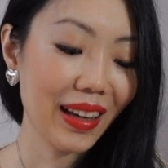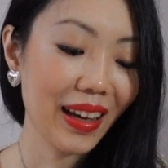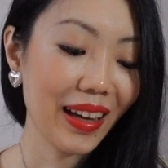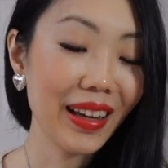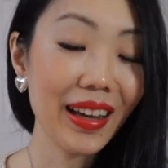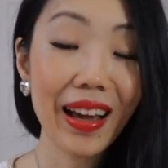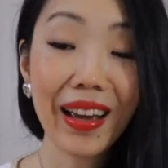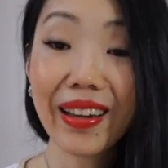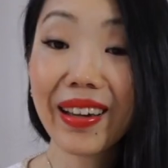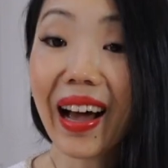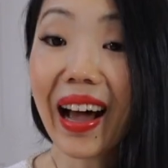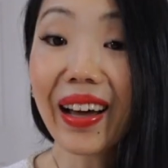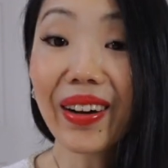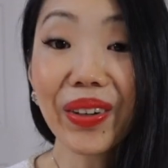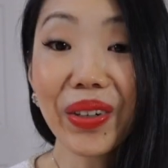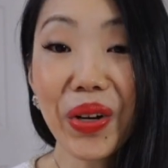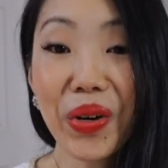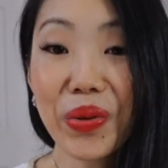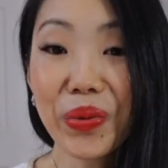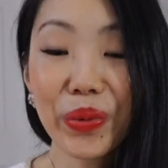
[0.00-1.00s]
I, I, I
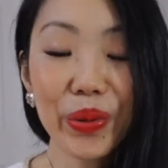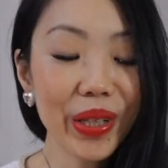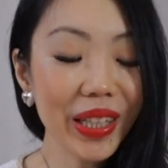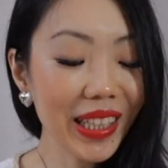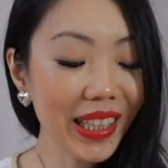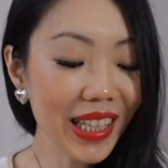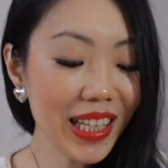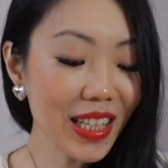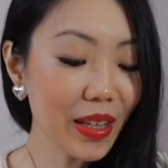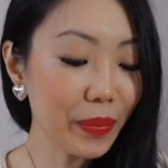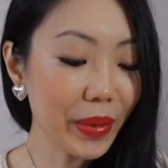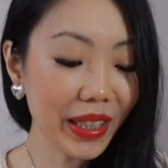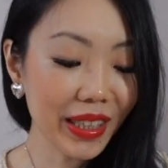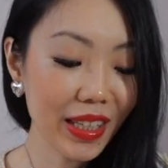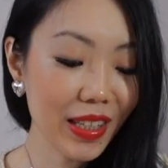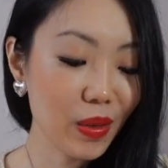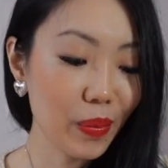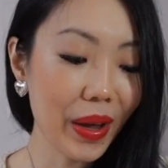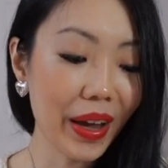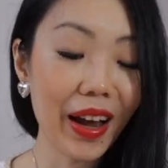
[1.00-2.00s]
don't know what it is about
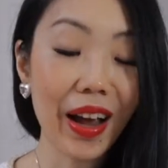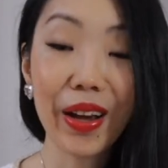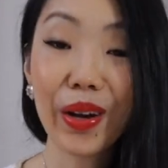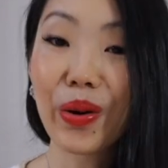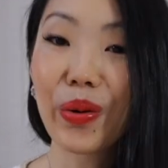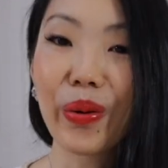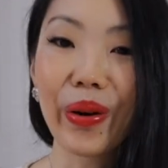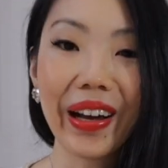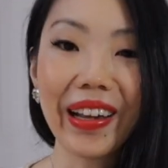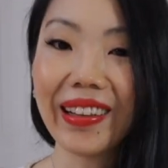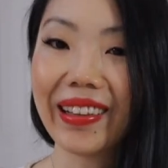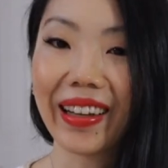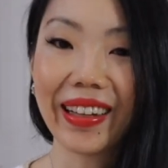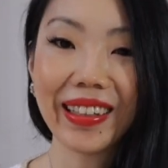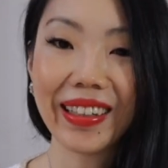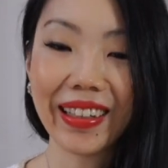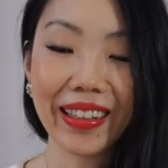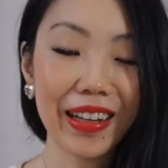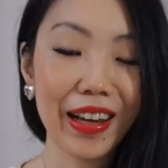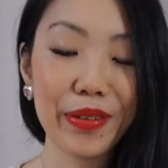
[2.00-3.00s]
this bag. I quite
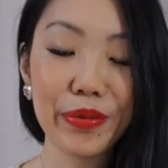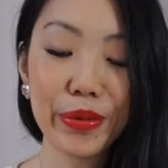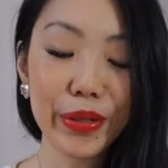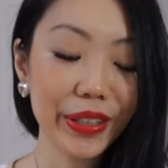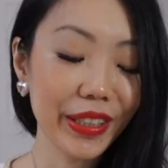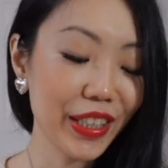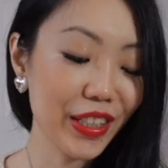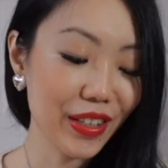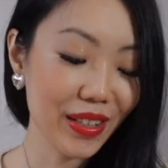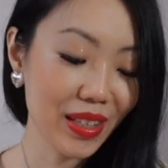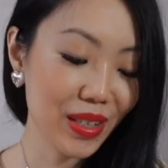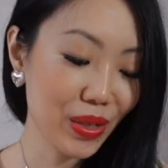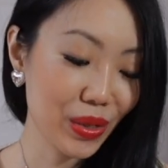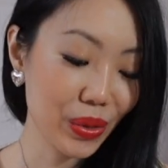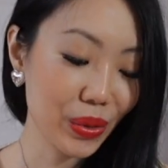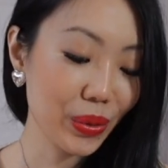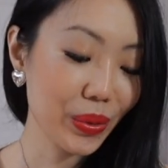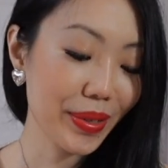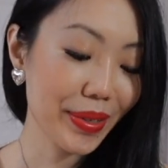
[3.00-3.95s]
like it. I really just do.